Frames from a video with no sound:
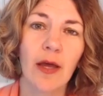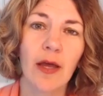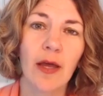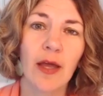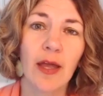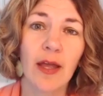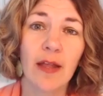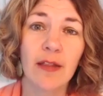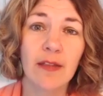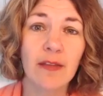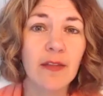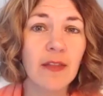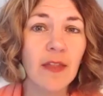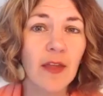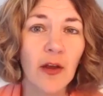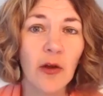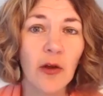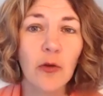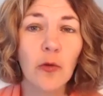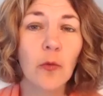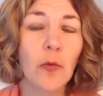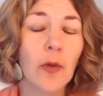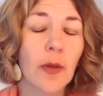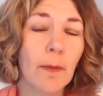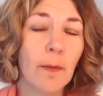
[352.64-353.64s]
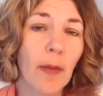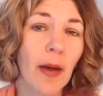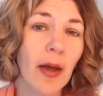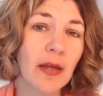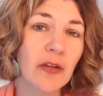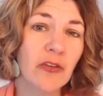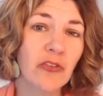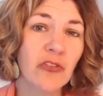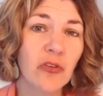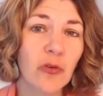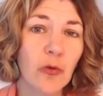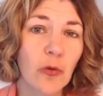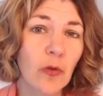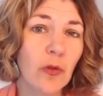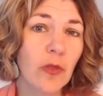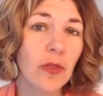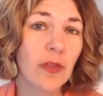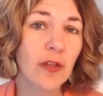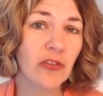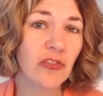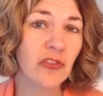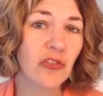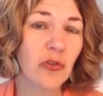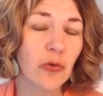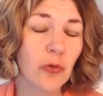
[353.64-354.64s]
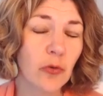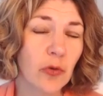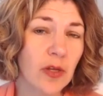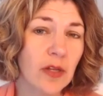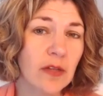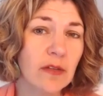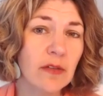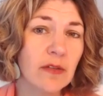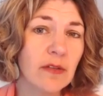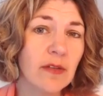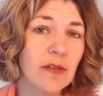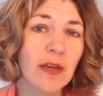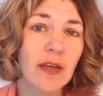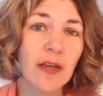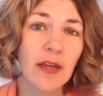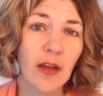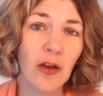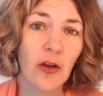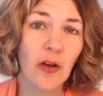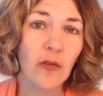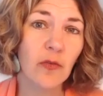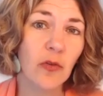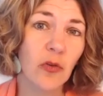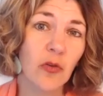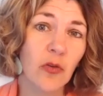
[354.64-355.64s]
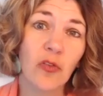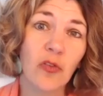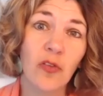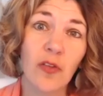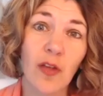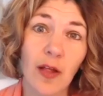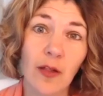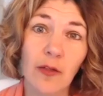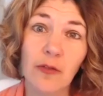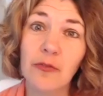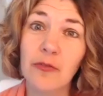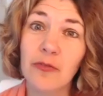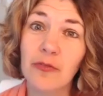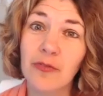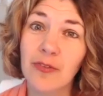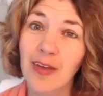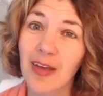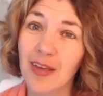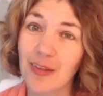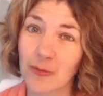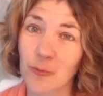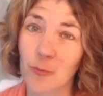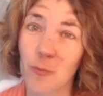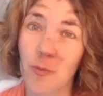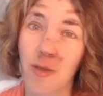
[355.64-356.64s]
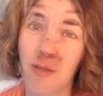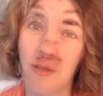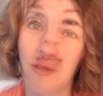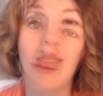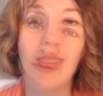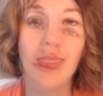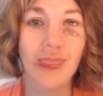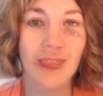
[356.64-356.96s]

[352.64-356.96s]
It's there to remind you that you need to take care of yourself as well.